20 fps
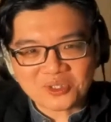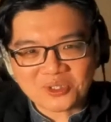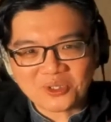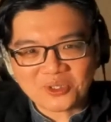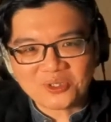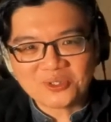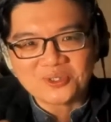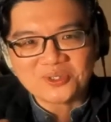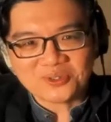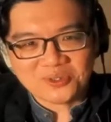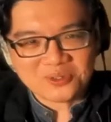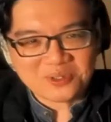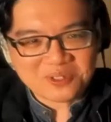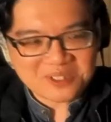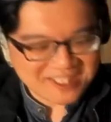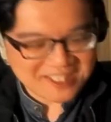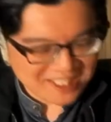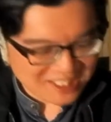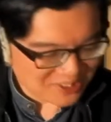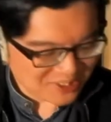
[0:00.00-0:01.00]
go to
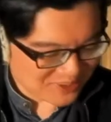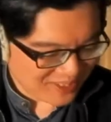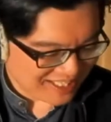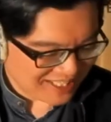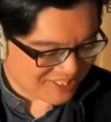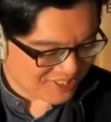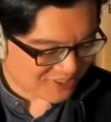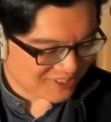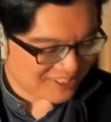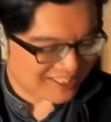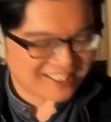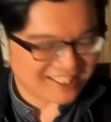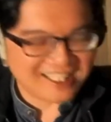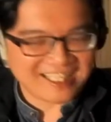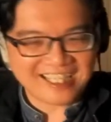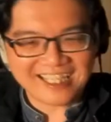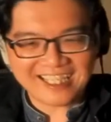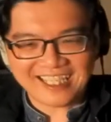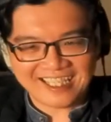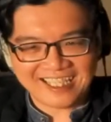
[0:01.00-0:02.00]
see you at your
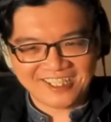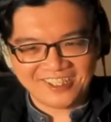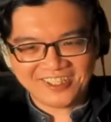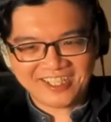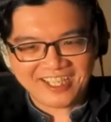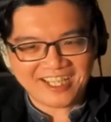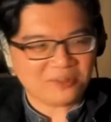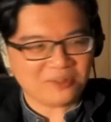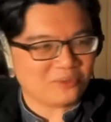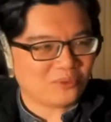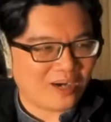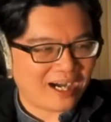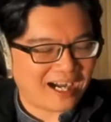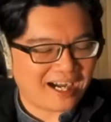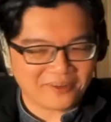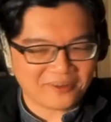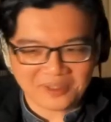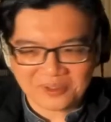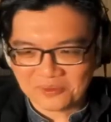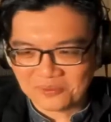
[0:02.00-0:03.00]
clinic and all that,
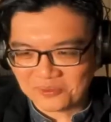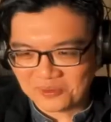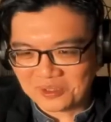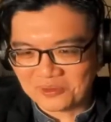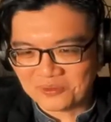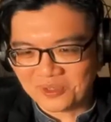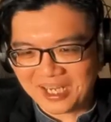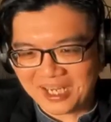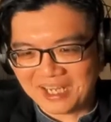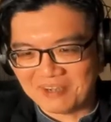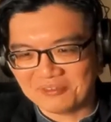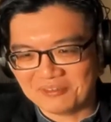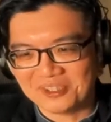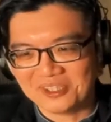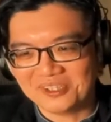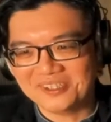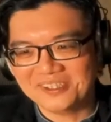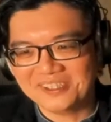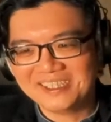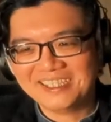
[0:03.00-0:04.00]
wow, it, it would have you
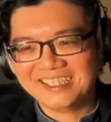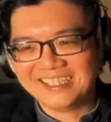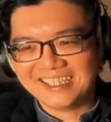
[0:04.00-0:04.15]
know